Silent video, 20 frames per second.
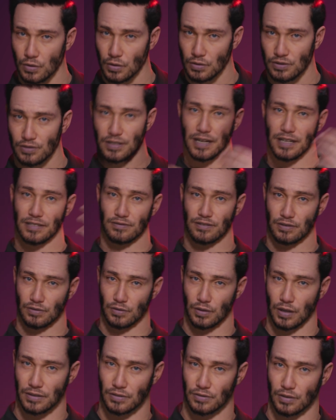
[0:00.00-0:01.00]
are shaped as
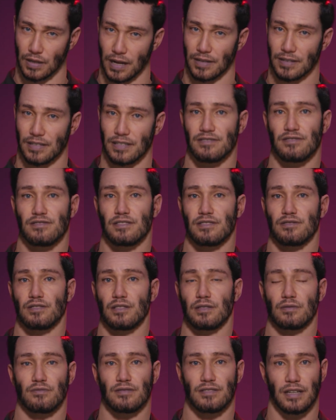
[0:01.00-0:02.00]
much by these
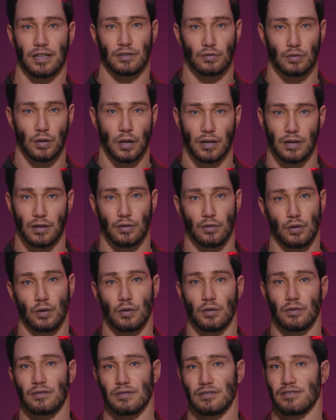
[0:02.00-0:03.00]
systems as by our
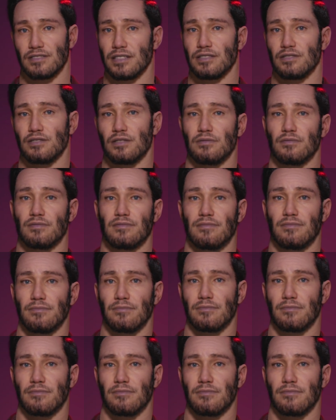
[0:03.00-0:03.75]
own decisions,